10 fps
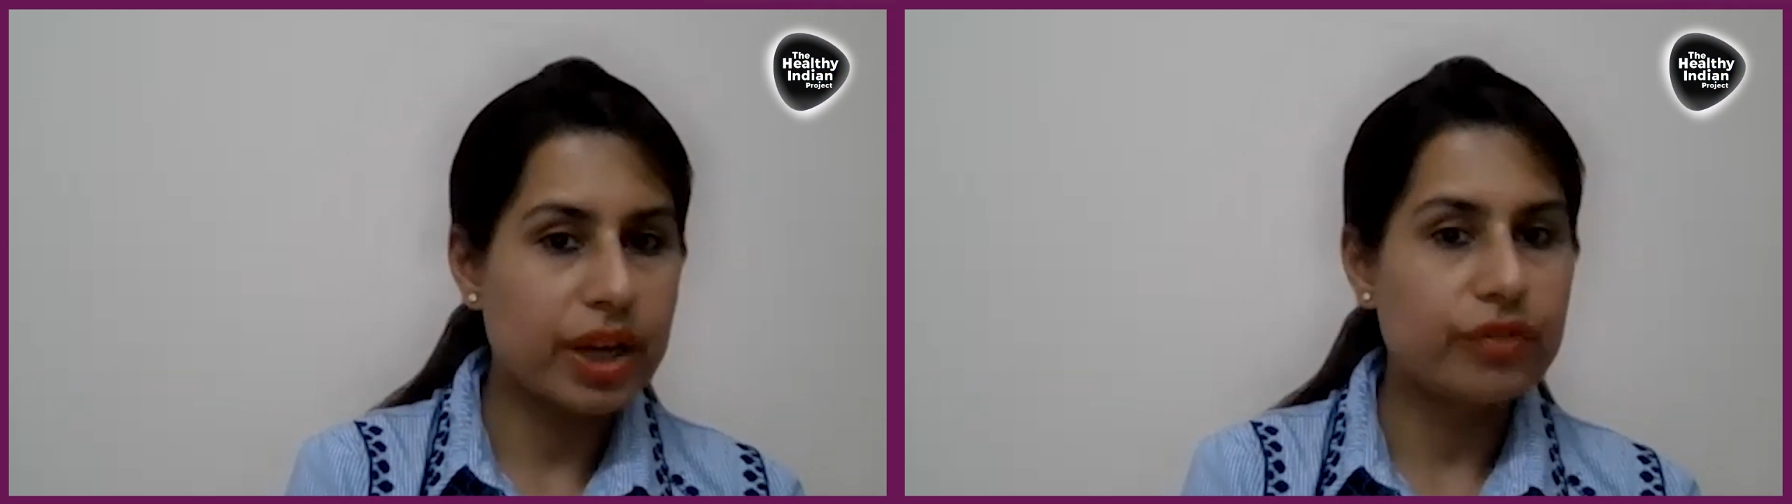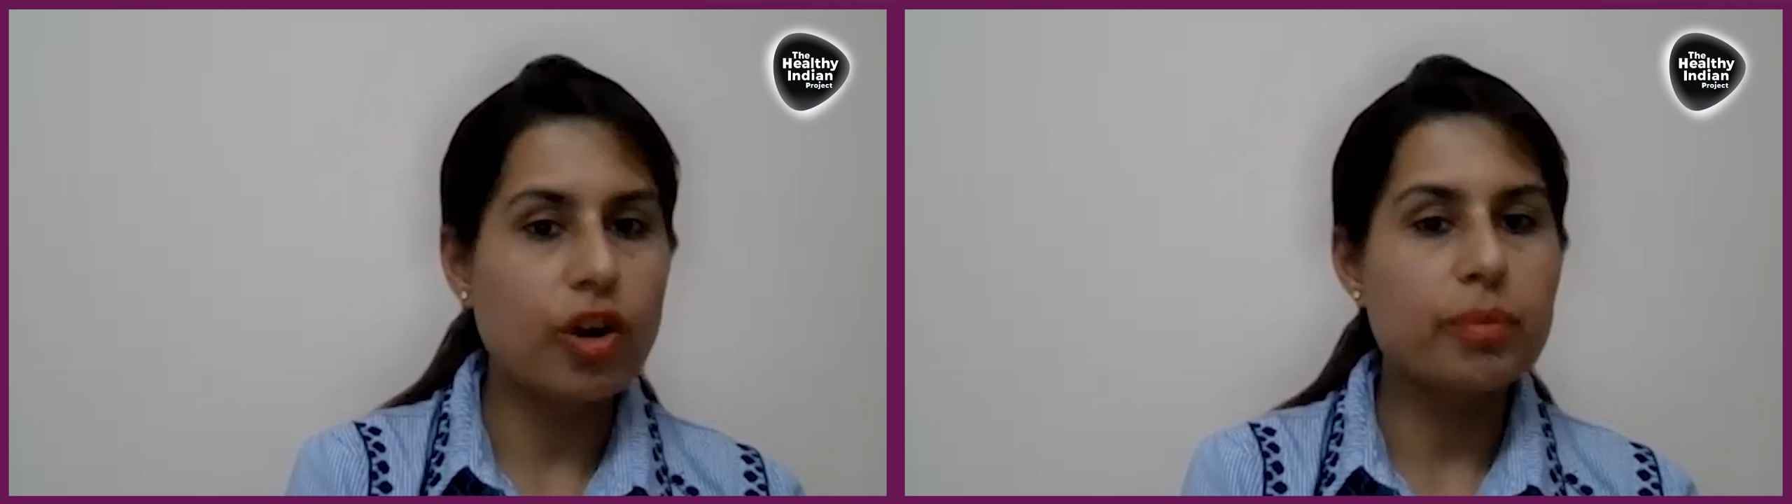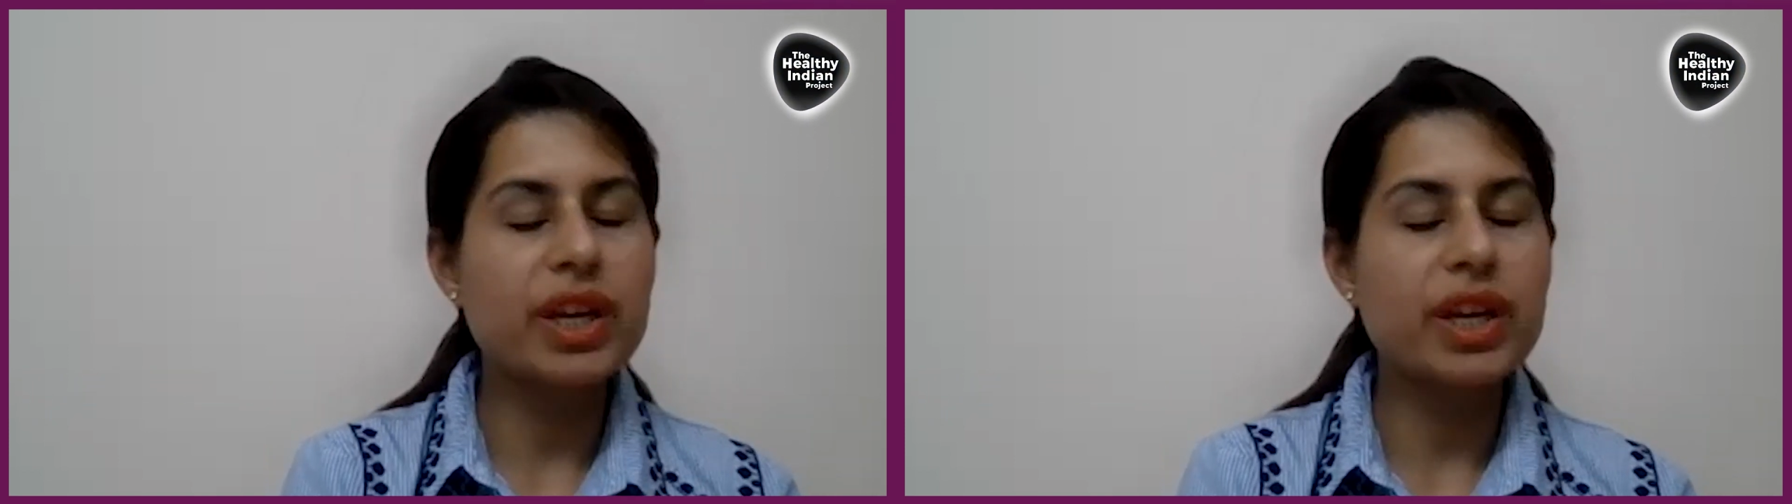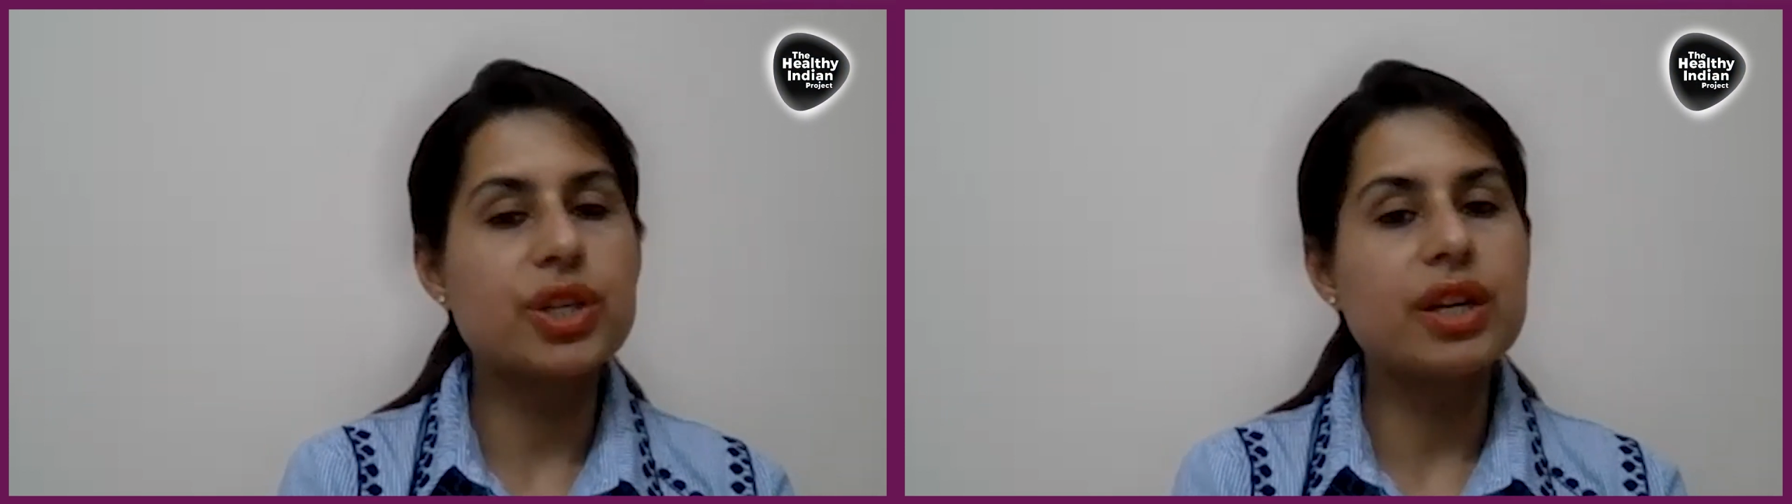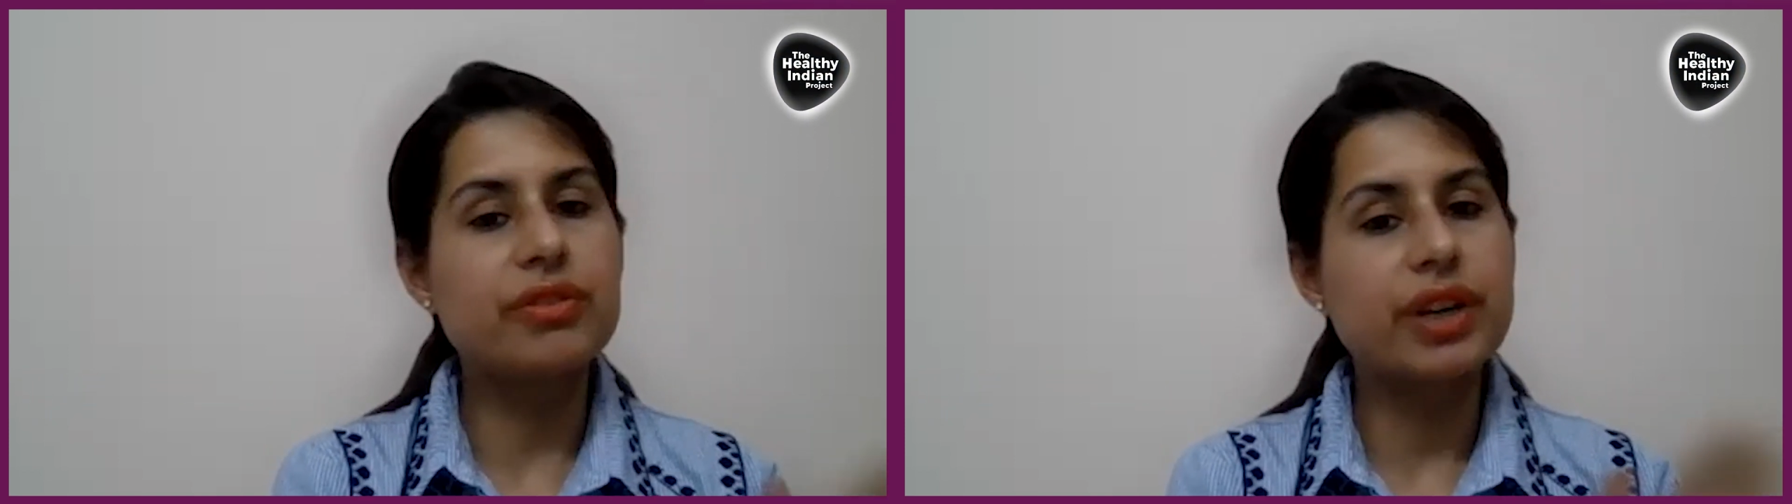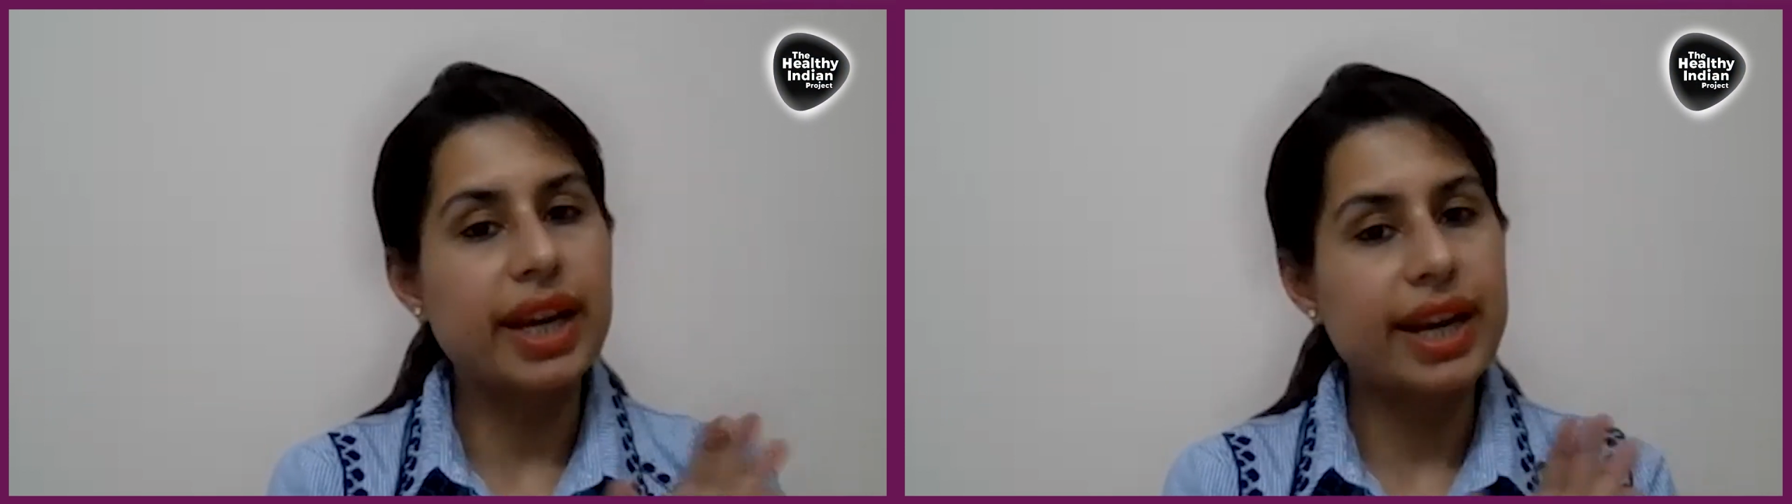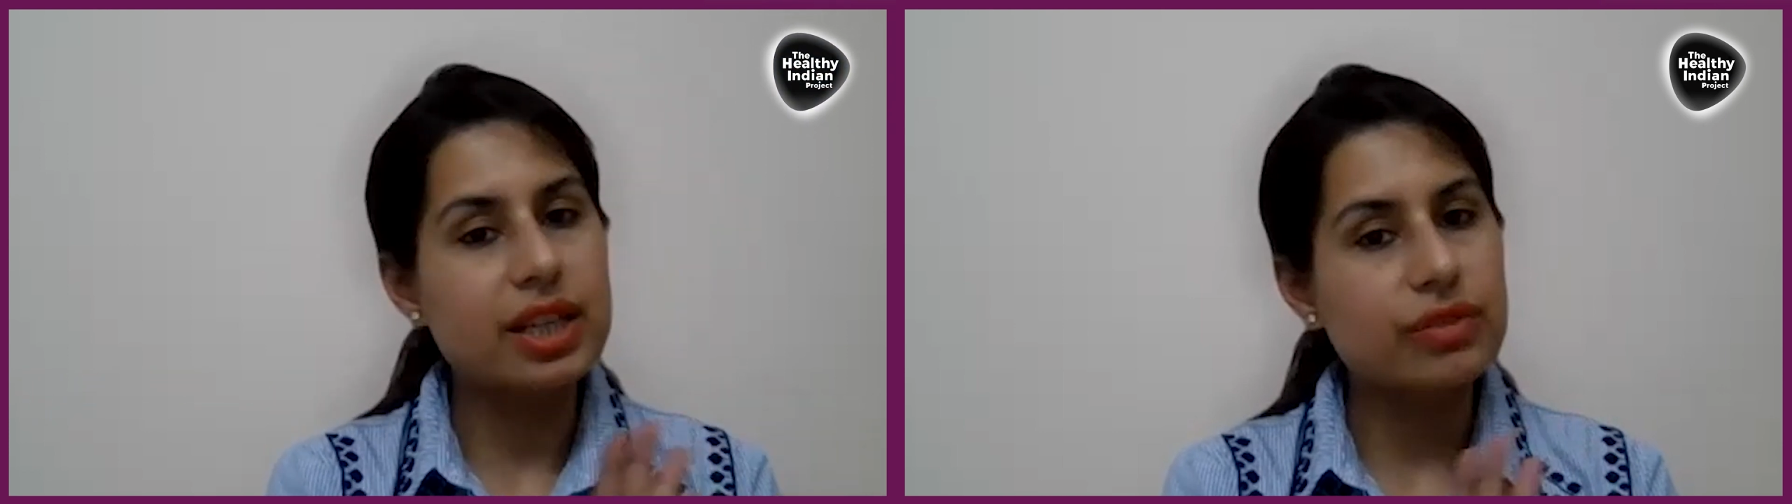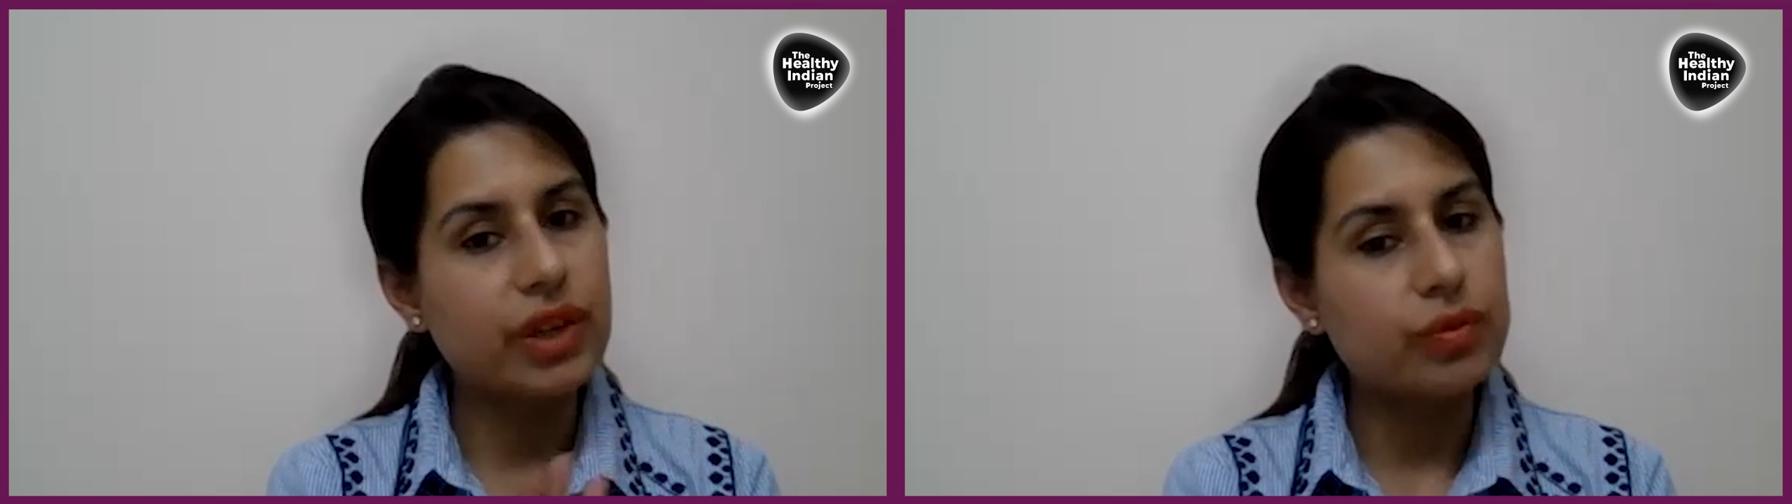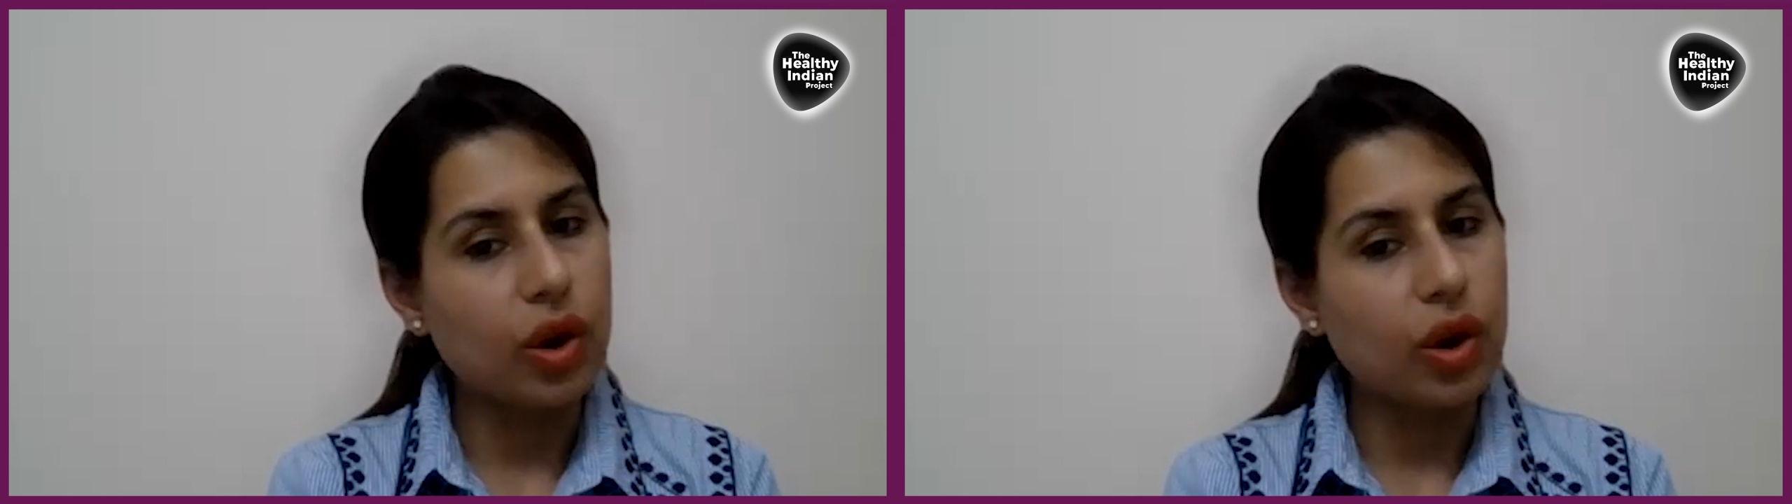information relates with